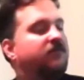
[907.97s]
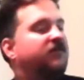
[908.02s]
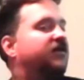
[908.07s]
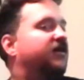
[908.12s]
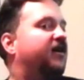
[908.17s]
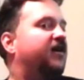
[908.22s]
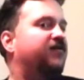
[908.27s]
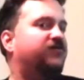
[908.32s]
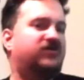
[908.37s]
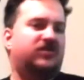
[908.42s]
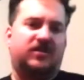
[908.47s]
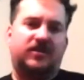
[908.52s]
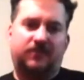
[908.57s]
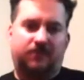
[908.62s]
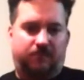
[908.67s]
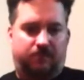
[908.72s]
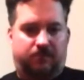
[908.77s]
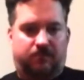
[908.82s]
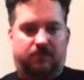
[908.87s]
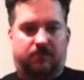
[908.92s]
KFC
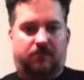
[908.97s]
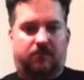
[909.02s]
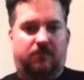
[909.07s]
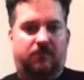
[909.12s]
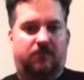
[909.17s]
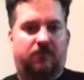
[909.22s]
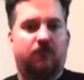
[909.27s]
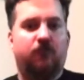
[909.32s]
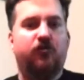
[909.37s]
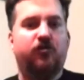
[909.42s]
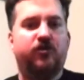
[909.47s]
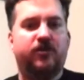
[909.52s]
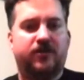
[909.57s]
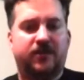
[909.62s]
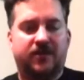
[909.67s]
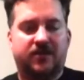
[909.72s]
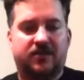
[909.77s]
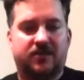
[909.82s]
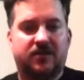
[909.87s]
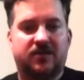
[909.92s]
really
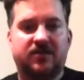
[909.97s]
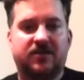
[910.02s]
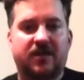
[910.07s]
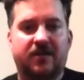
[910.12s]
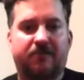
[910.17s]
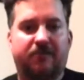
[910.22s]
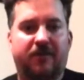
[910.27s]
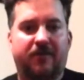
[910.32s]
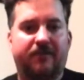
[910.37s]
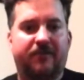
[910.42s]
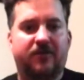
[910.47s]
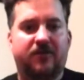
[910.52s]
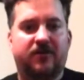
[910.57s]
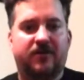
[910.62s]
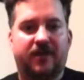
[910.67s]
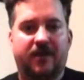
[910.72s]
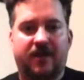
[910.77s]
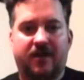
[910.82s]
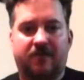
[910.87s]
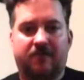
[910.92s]
needs to step up their
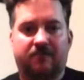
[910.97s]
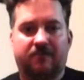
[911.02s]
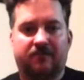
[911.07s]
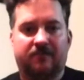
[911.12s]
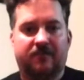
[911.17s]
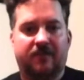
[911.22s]
game